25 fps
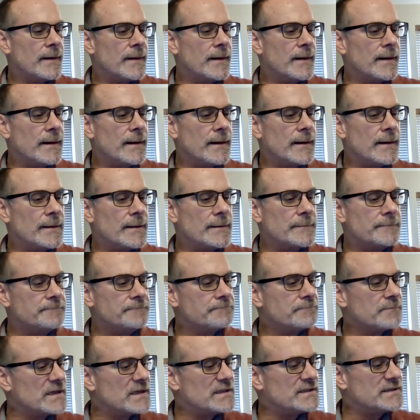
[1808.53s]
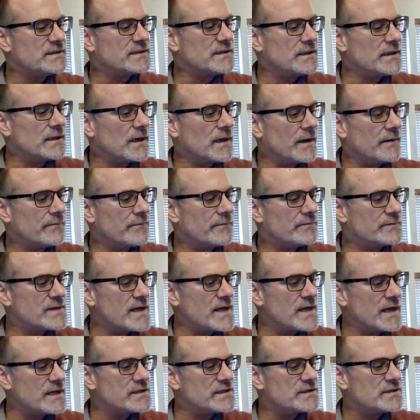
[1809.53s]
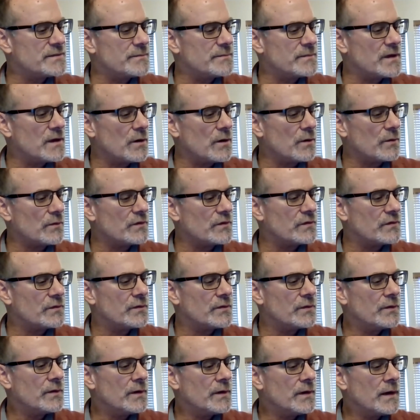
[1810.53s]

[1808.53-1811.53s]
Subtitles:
Let's see, I've taken some notes.